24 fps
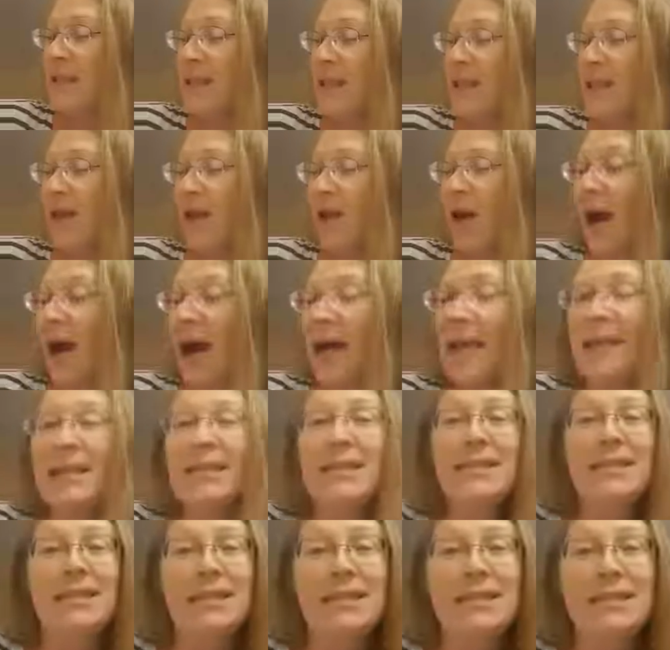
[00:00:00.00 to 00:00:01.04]
They are highly
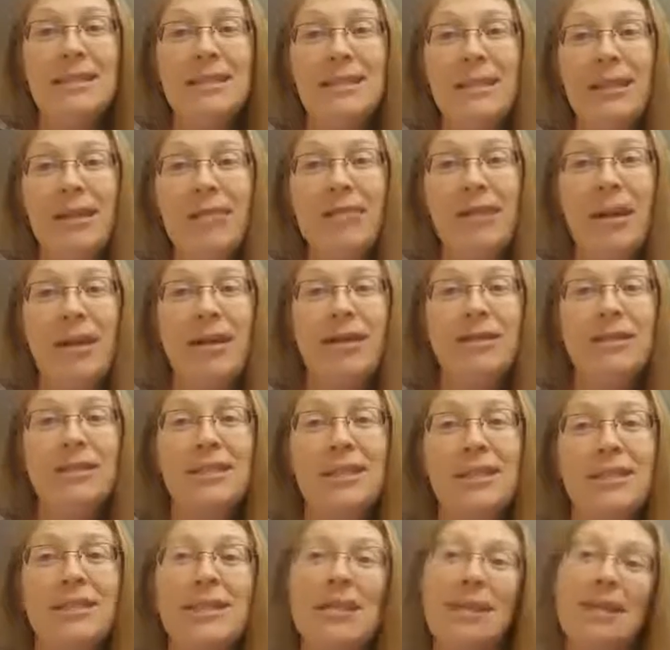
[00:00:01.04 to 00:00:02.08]
sensitive and
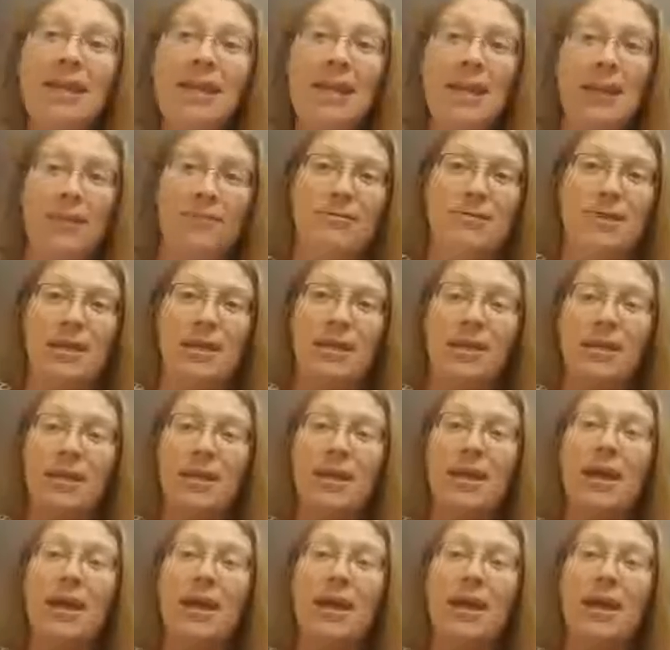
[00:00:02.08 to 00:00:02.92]
artistically gifted.